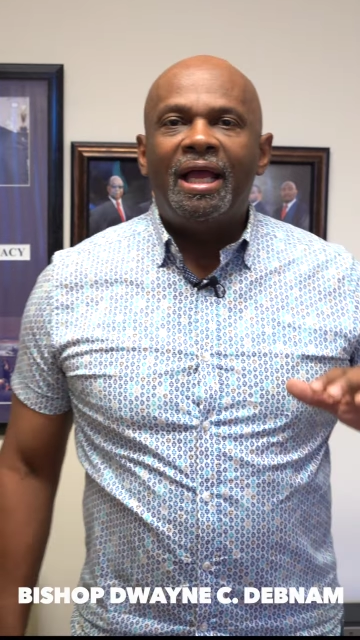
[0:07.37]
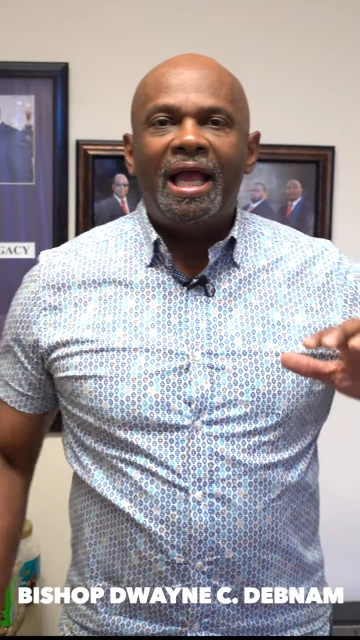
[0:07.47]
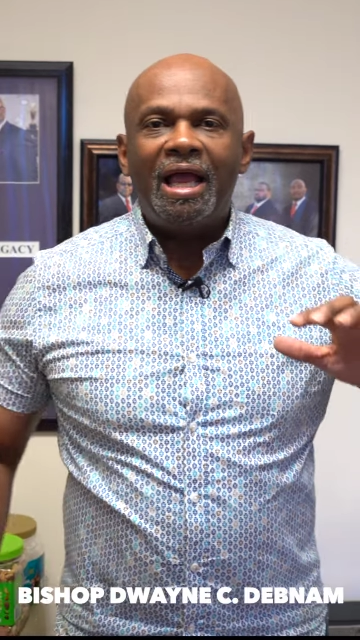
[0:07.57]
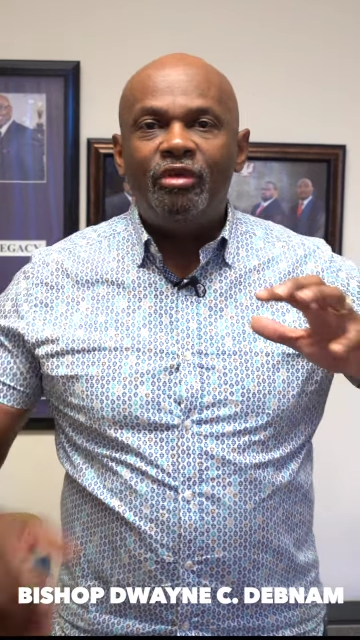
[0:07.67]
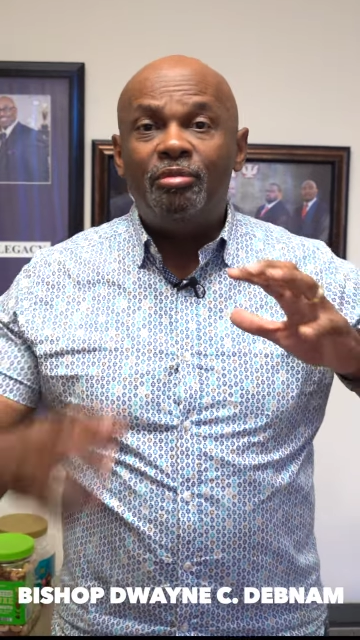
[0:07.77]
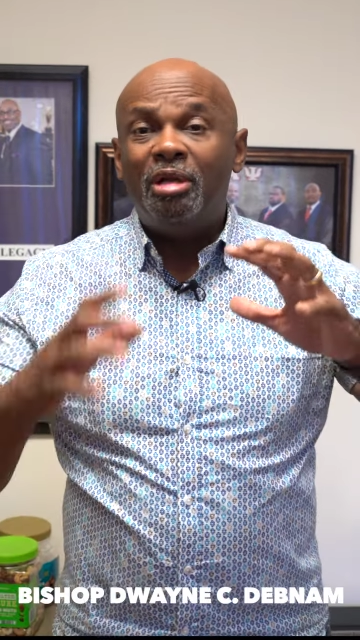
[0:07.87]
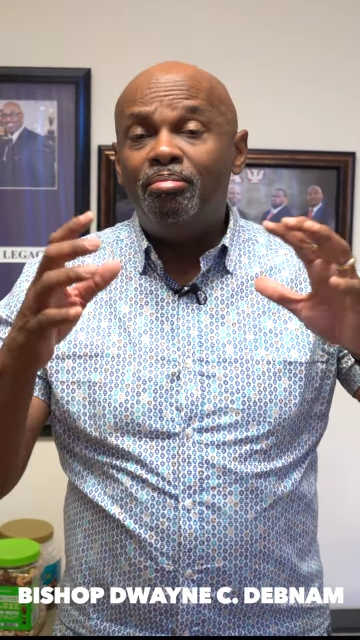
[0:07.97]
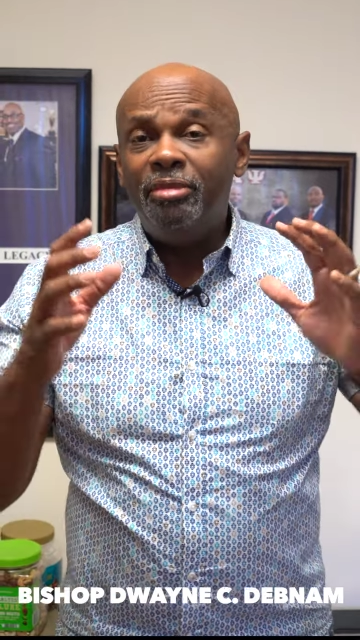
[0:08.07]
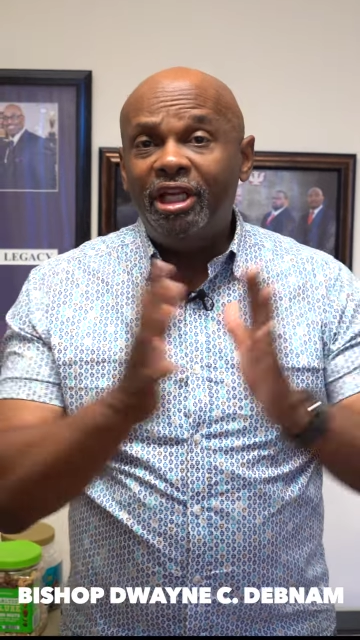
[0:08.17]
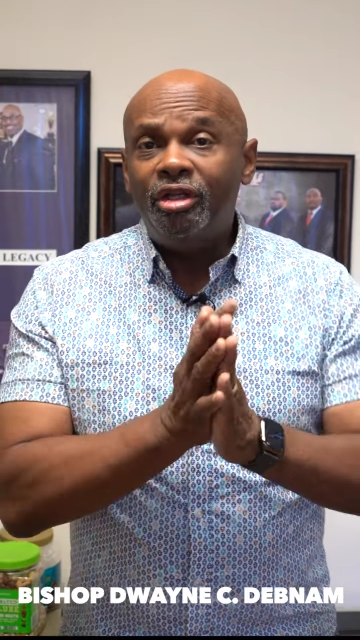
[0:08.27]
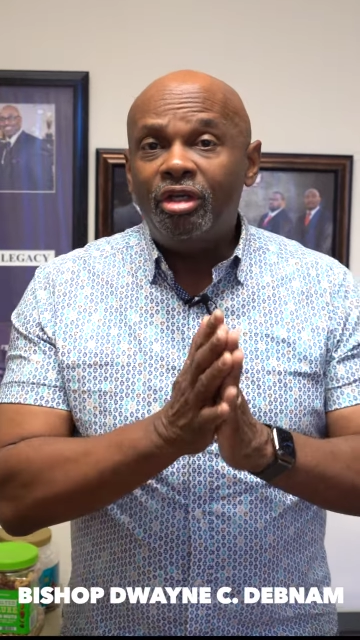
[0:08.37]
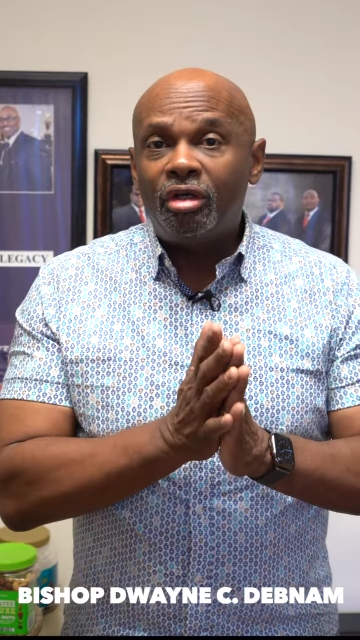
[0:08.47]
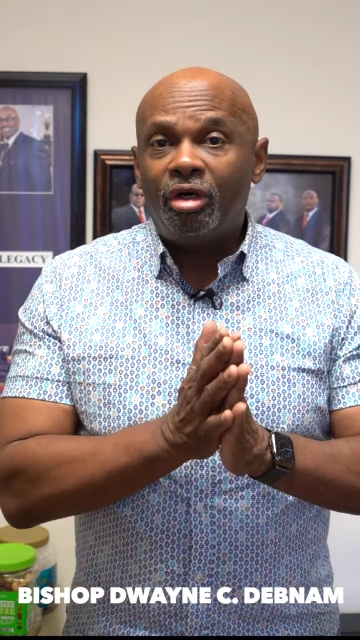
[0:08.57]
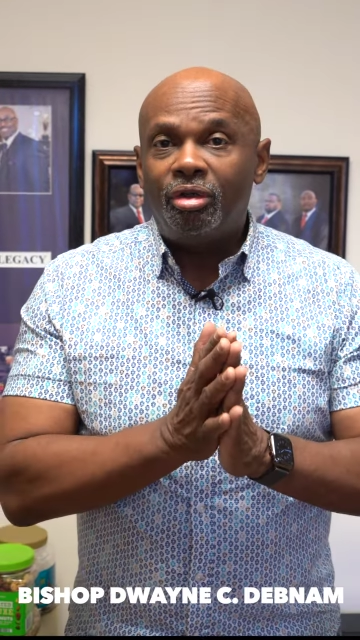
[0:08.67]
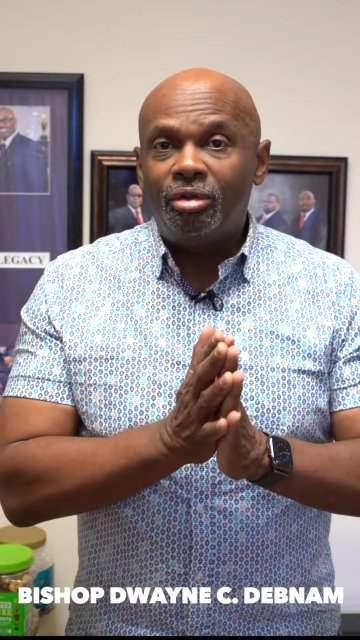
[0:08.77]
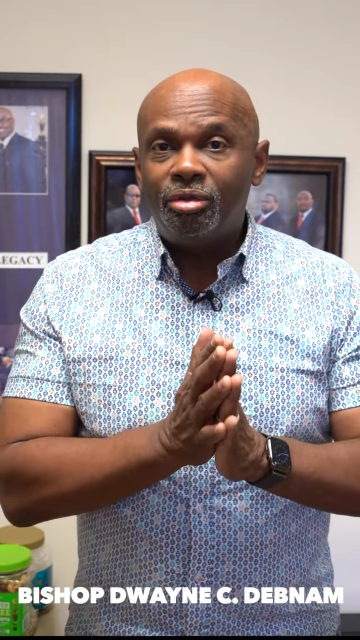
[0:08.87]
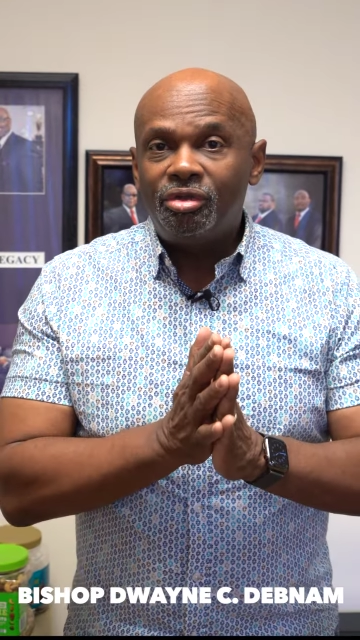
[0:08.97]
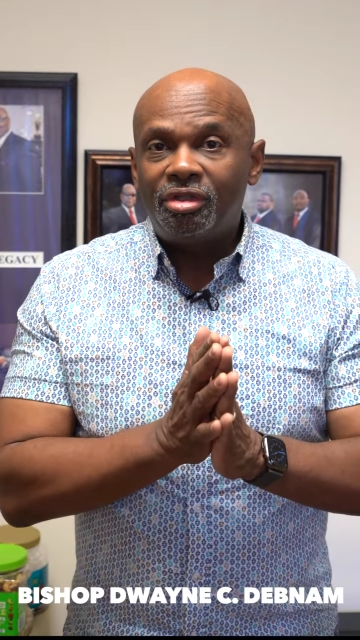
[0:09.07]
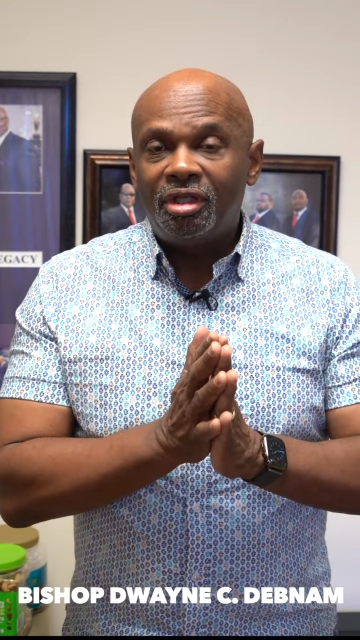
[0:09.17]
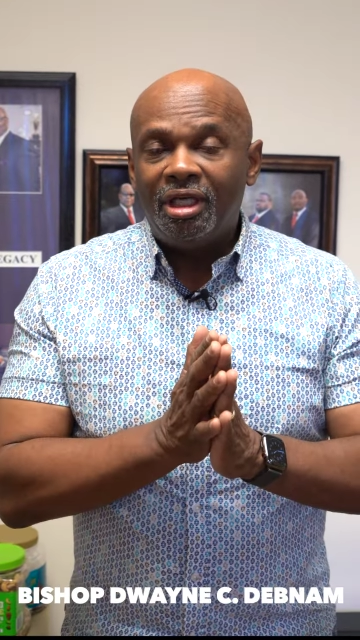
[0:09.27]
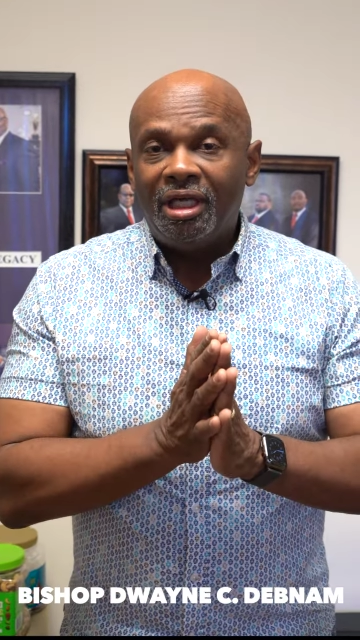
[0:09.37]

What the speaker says: Have you been meeting your goals?